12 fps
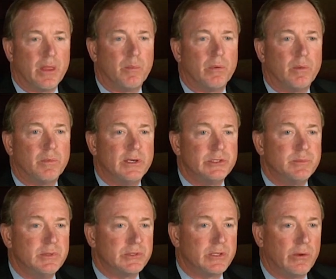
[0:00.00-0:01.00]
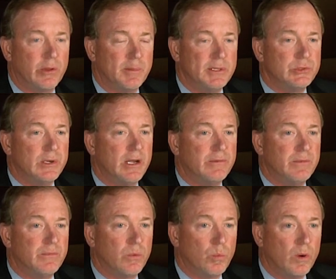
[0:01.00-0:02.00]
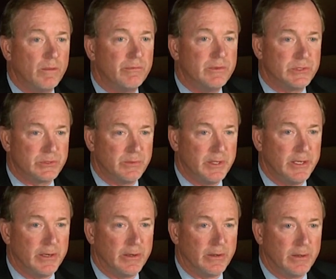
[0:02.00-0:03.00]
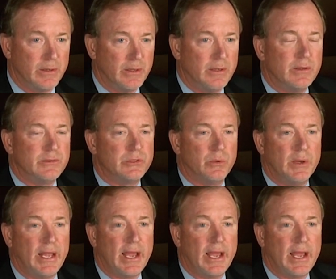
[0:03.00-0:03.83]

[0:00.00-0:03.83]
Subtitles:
appropriation bills can only be drafted for 1 fiscal year. So we